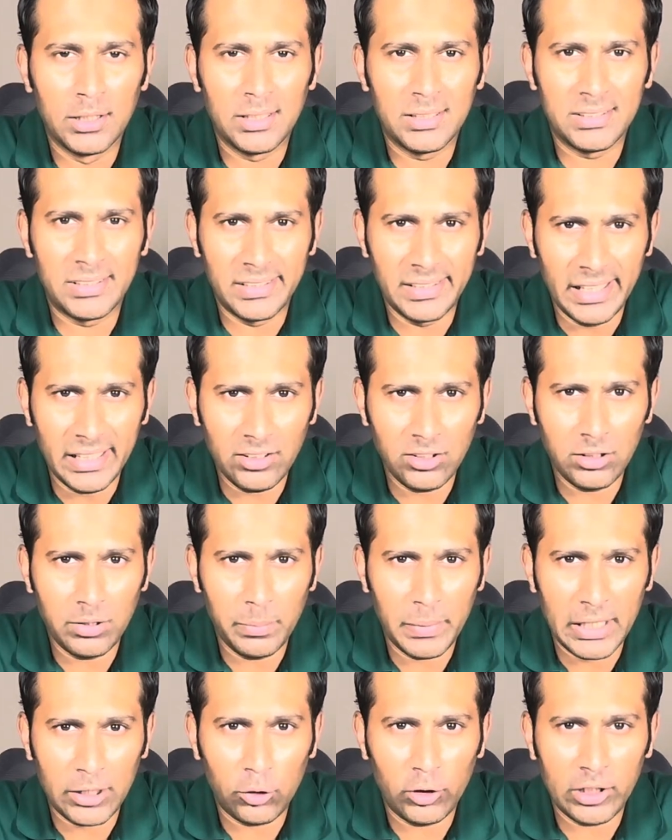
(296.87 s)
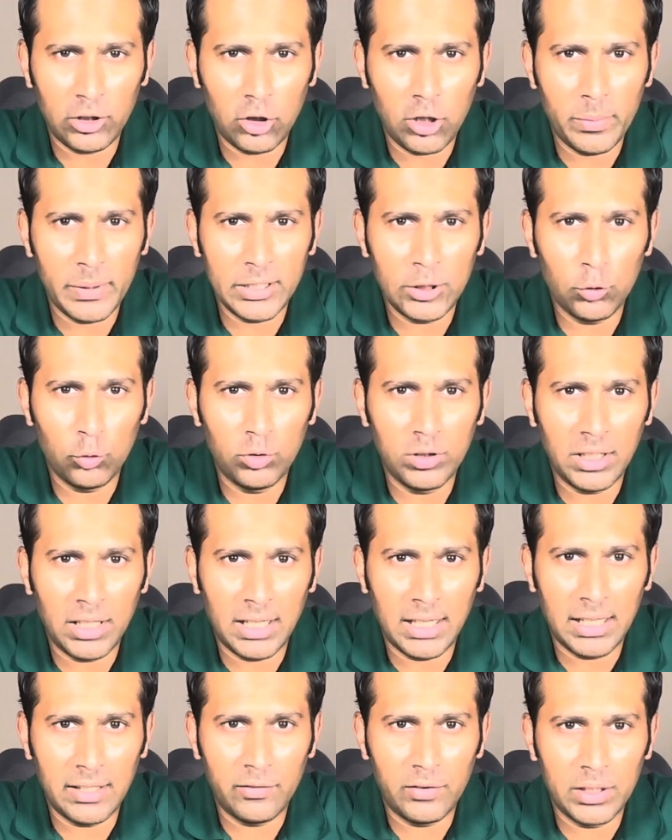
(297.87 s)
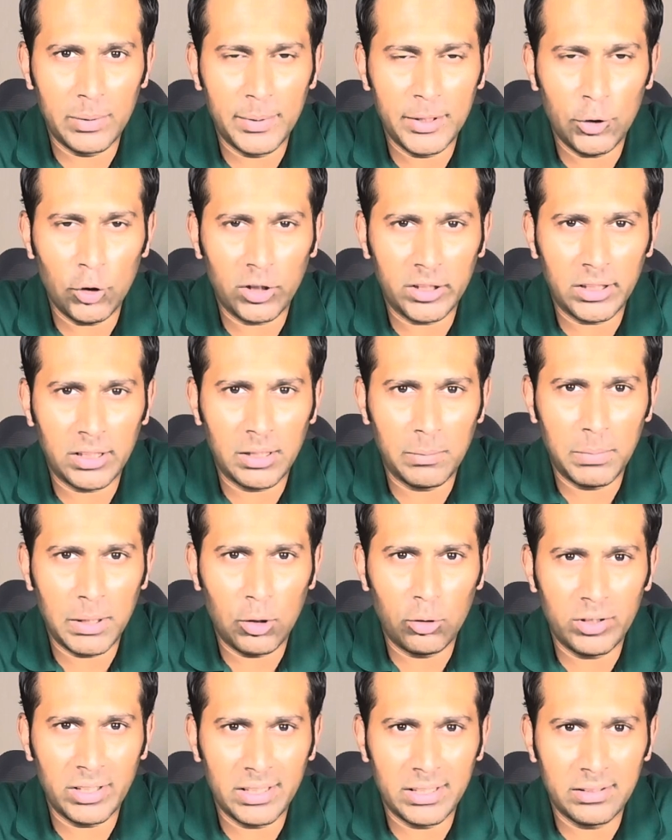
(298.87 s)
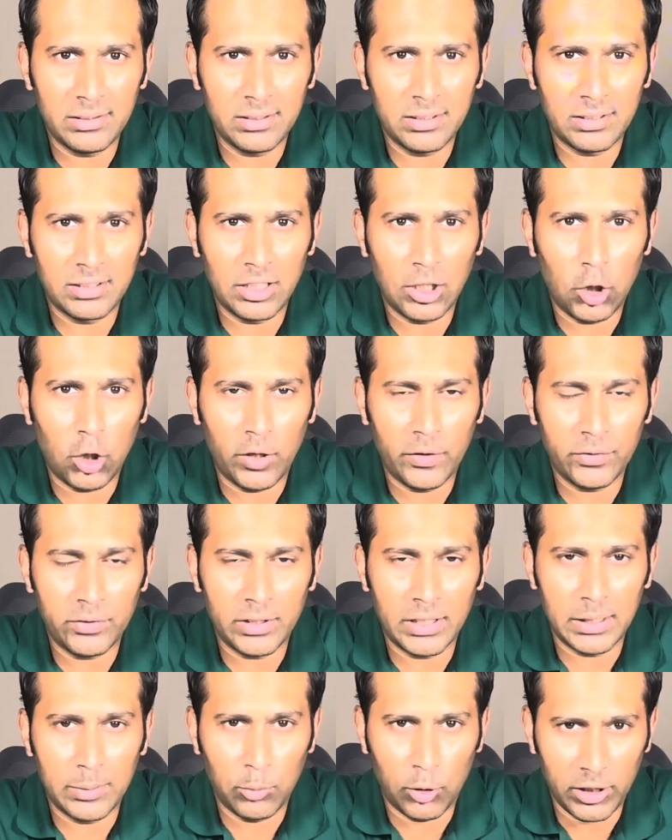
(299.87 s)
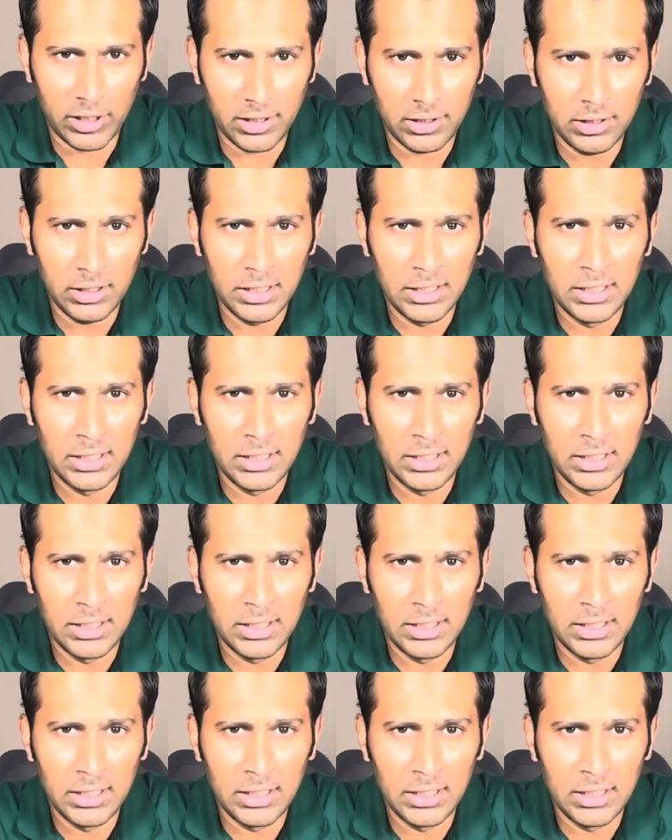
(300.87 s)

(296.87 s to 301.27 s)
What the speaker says: The next macroeconomic tool I will be talking about is the Hofstede Model.